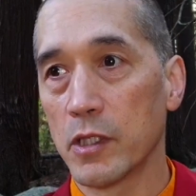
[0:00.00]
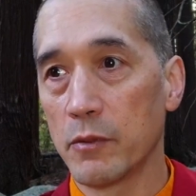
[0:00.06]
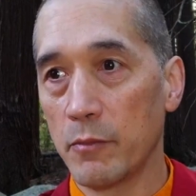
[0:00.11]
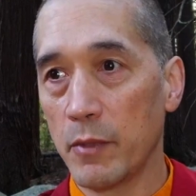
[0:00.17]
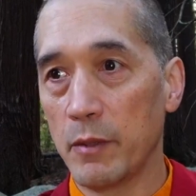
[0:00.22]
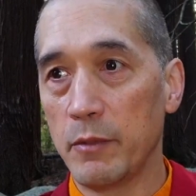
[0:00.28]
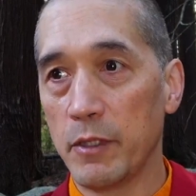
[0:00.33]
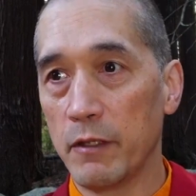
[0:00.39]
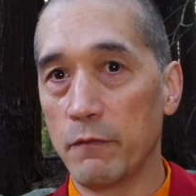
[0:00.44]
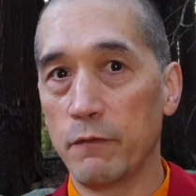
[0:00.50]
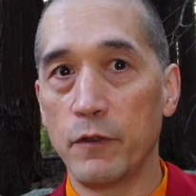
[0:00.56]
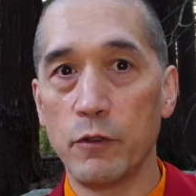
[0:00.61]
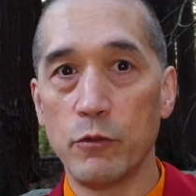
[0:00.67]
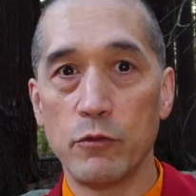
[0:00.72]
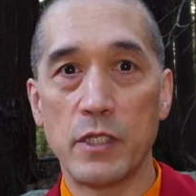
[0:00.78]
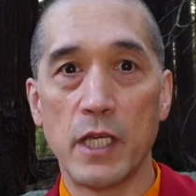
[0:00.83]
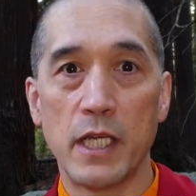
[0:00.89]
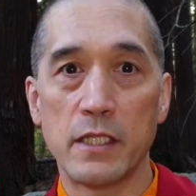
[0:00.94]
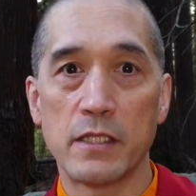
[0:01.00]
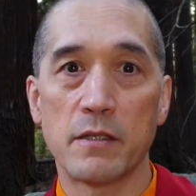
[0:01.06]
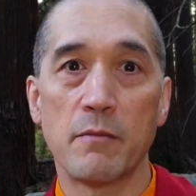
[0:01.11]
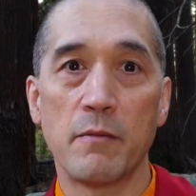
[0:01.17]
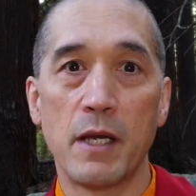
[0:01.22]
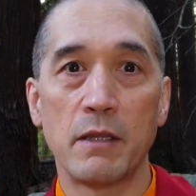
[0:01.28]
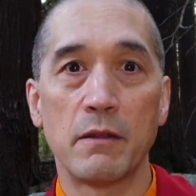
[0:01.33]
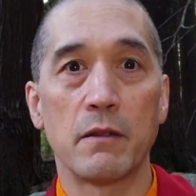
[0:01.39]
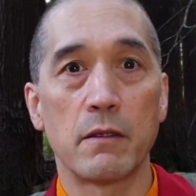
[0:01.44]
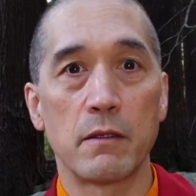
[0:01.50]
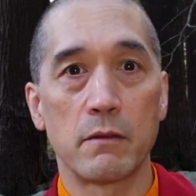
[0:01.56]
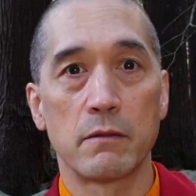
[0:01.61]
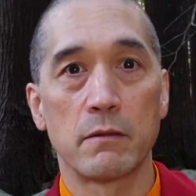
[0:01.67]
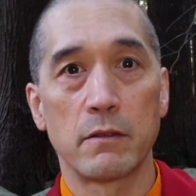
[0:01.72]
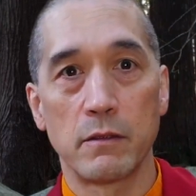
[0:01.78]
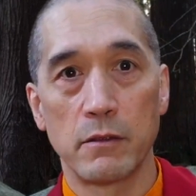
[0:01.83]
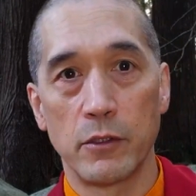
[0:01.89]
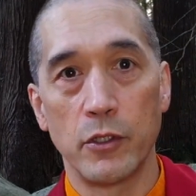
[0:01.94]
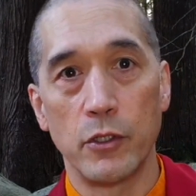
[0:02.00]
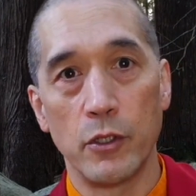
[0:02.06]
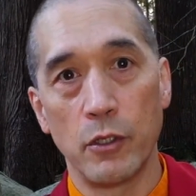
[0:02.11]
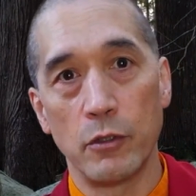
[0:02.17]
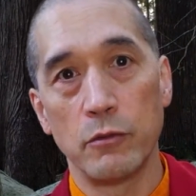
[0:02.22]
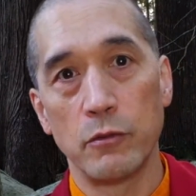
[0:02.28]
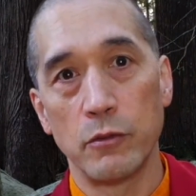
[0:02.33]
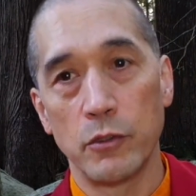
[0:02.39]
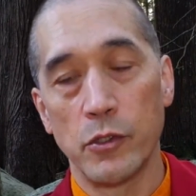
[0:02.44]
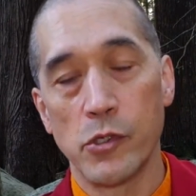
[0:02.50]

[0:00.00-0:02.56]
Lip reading: Maybe a few days a month, you know.